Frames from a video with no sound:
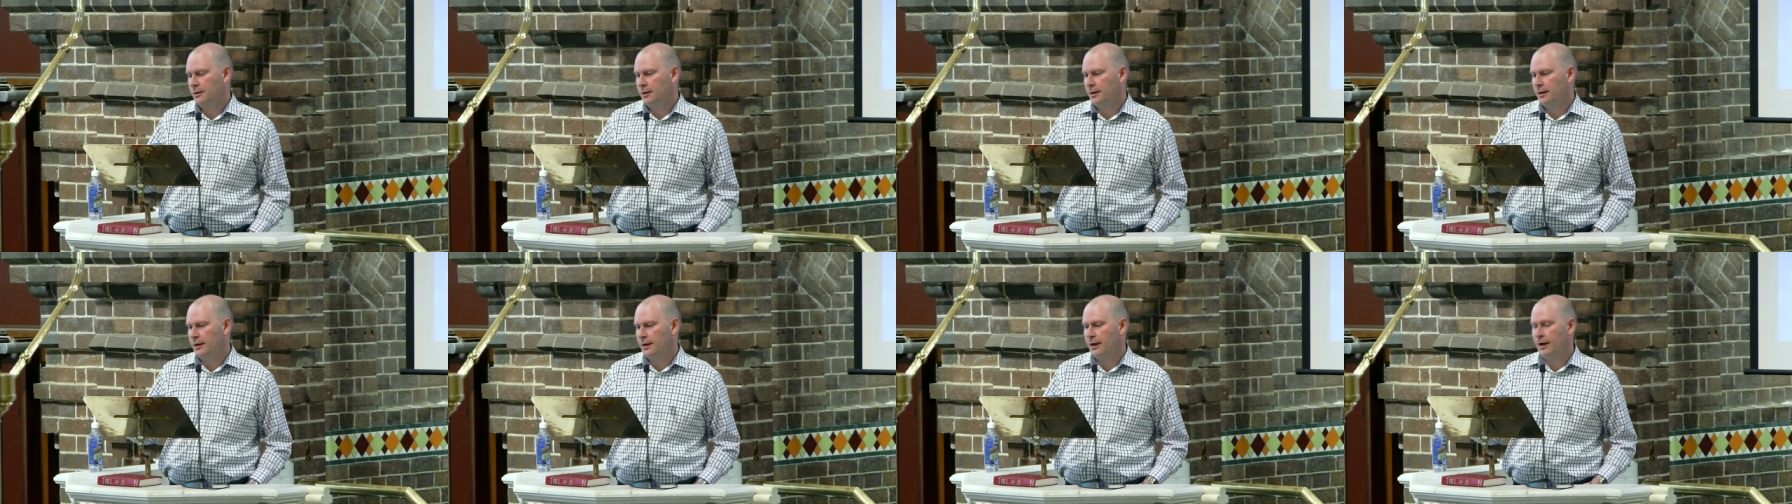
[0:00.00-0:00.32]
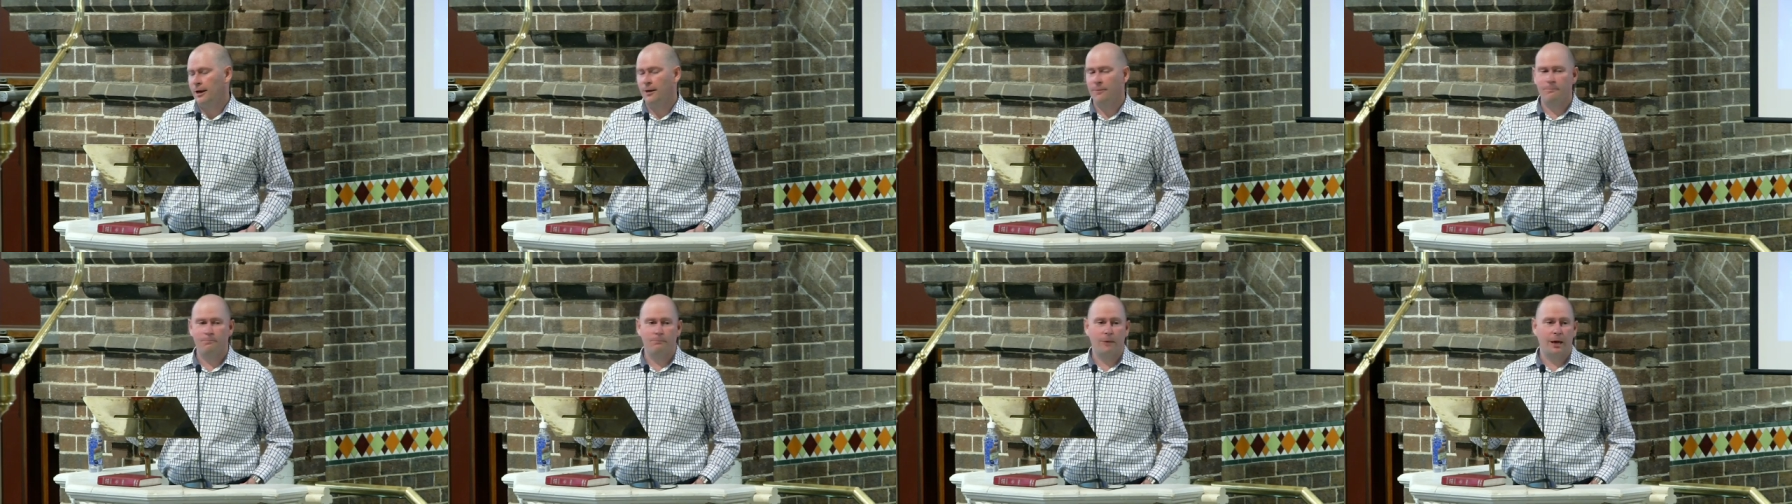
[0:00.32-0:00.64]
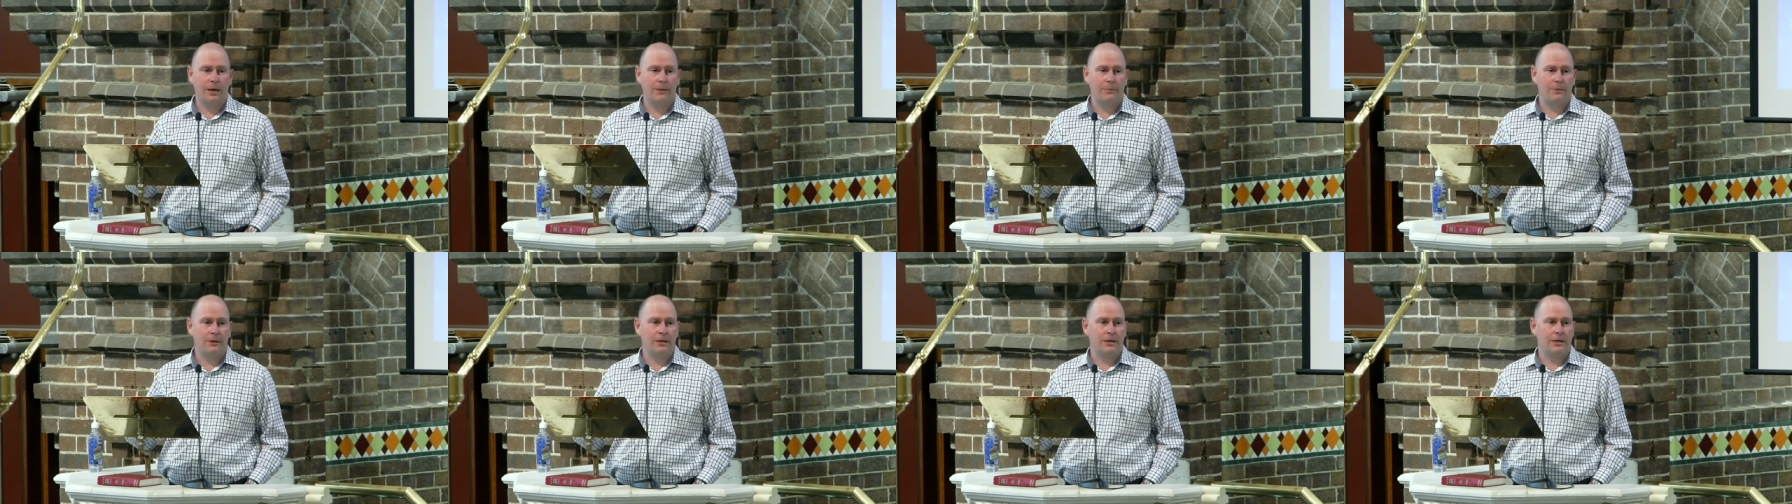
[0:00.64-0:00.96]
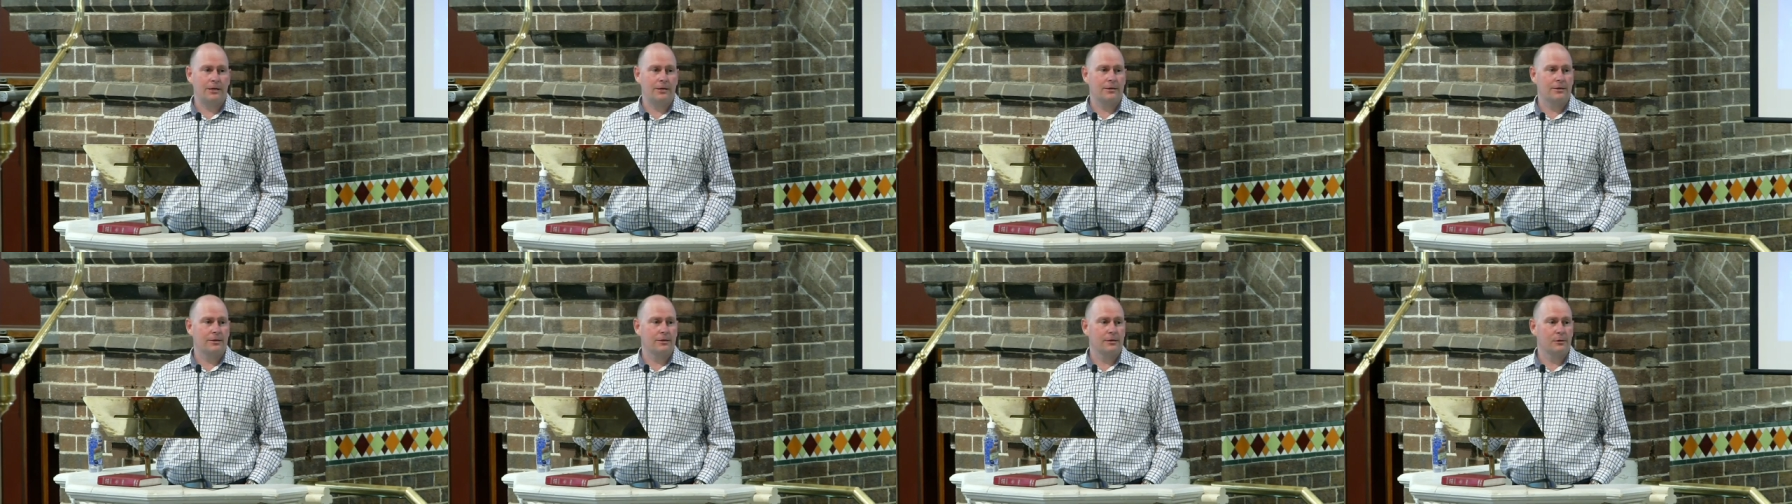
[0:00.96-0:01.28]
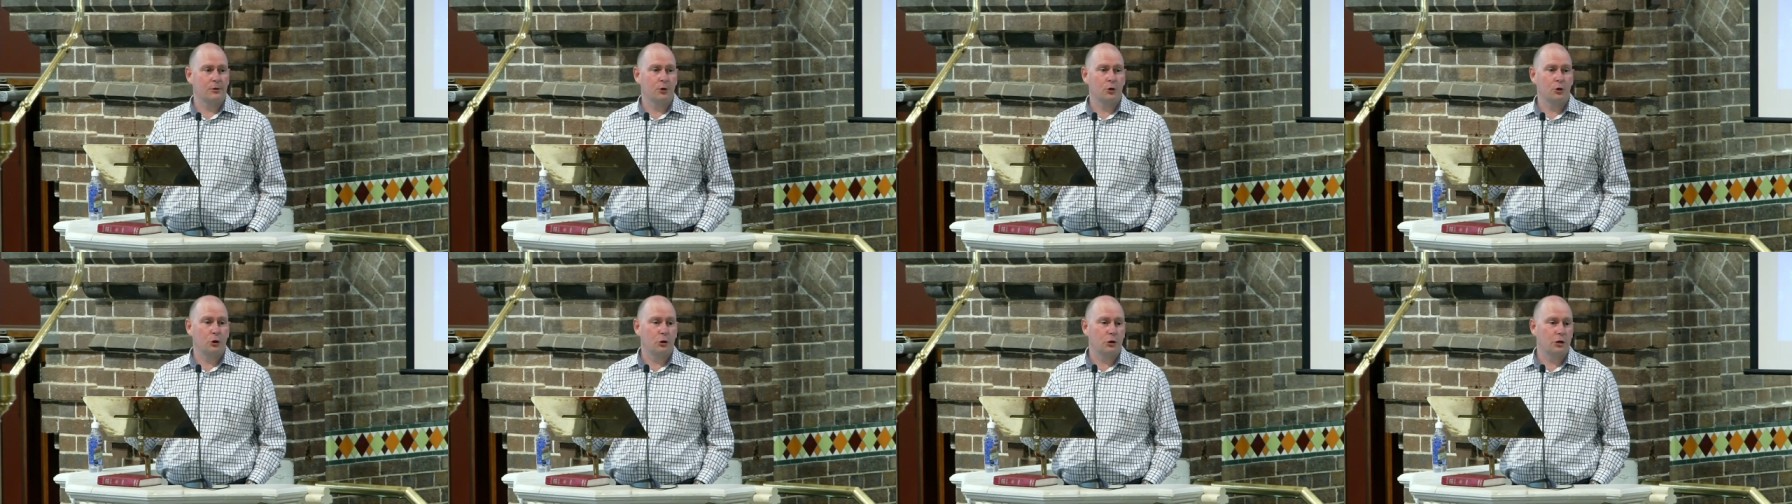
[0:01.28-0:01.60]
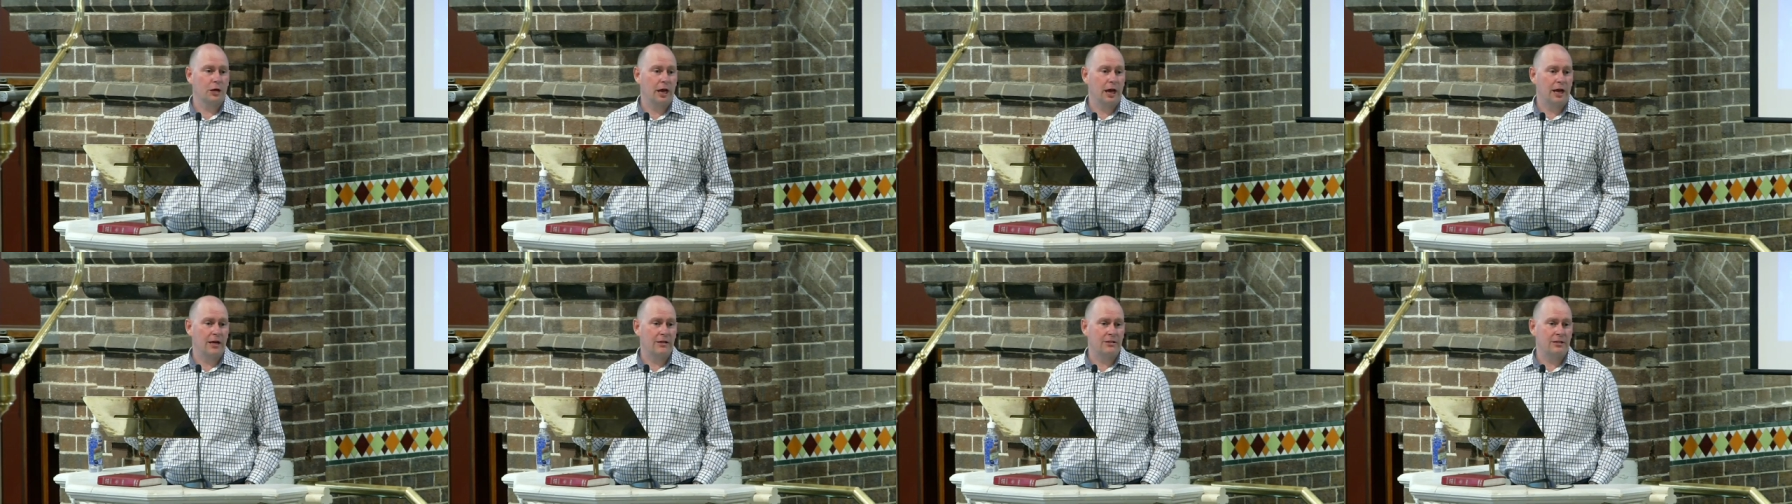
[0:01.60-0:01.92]
Um, maybe Luke,
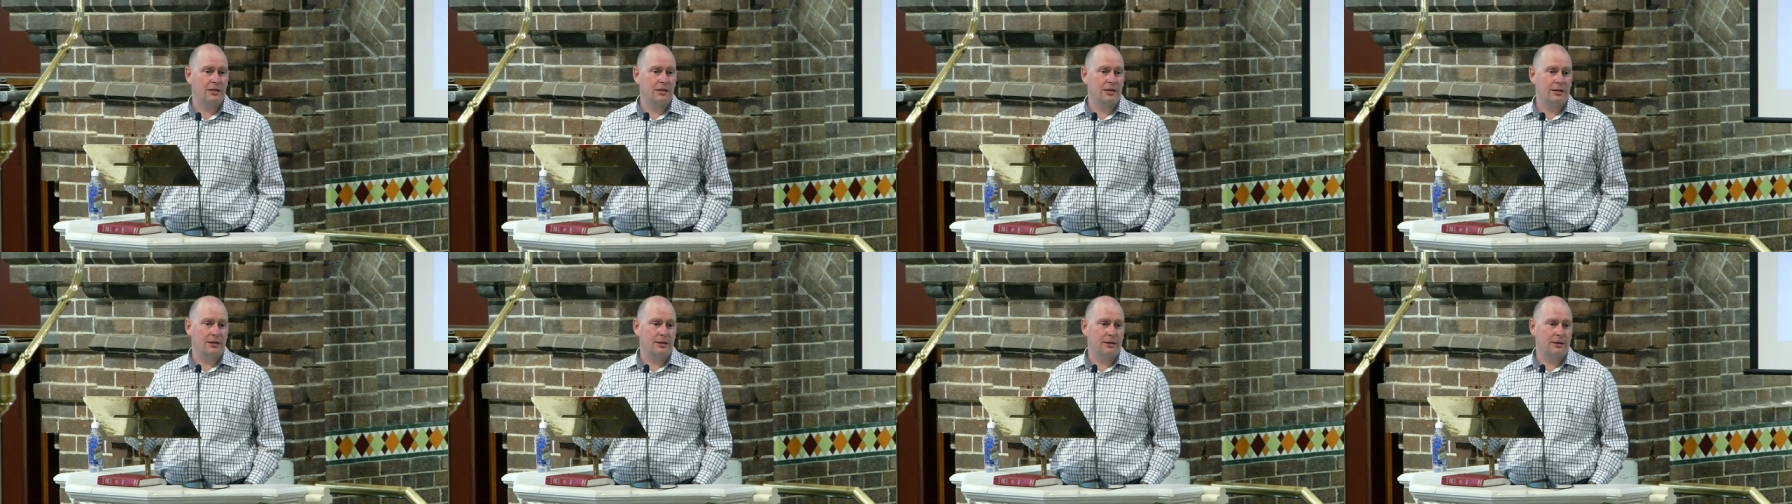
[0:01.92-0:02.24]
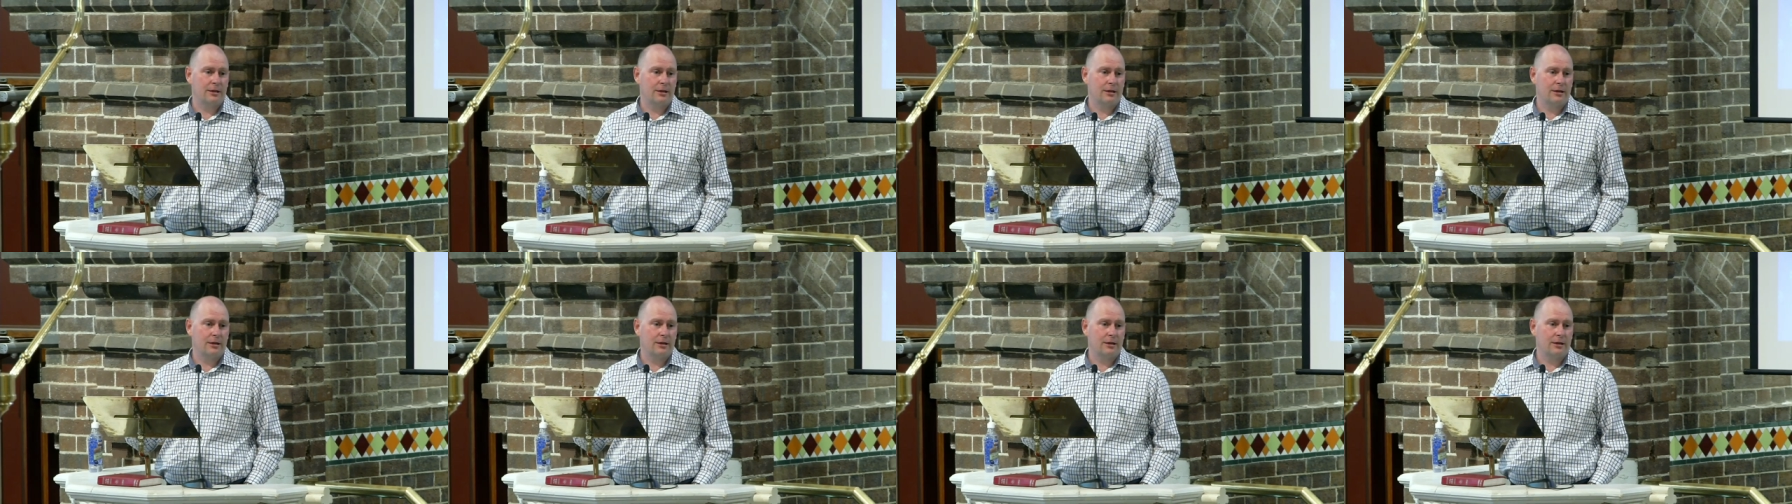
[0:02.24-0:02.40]
as he,